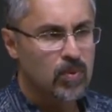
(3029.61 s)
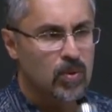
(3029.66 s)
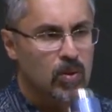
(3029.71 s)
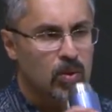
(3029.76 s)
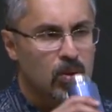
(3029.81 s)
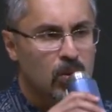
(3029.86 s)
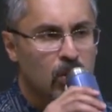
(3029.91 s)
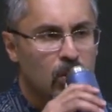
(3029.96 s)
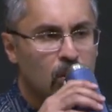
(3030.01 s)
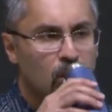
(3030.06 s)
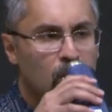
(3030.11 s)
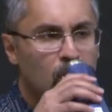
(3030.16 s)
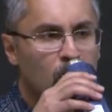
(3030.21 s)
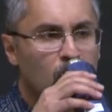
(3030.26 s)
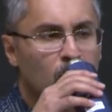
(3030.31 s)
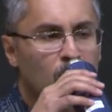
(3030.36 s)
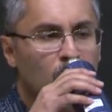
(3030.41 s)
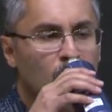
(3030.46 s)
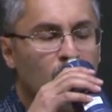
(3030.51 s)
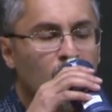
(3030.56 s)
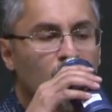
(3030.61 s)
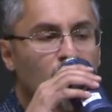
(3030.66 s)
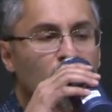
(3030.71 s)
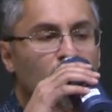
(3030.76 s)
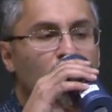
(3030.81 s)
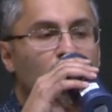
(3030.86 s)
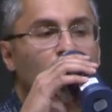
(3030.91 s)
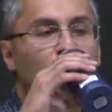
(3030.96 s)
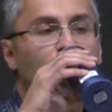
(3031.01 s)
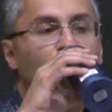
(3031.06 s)
but in
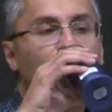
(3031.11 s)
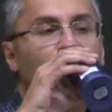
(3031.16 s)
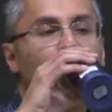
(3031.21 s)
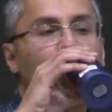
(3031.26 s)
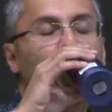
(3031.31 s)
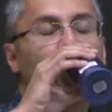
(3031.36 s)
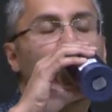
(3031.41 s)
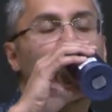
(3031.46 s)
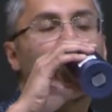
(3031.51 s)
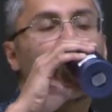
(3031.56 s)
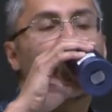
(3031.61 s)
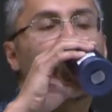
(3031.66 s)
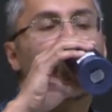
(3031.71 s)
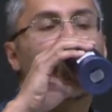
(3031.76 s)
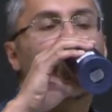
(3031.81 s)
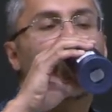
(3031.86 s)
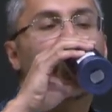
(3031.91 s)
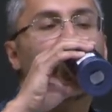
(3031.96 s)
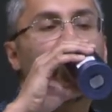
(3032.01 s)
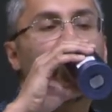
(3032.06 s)
reality, it's just deceiving.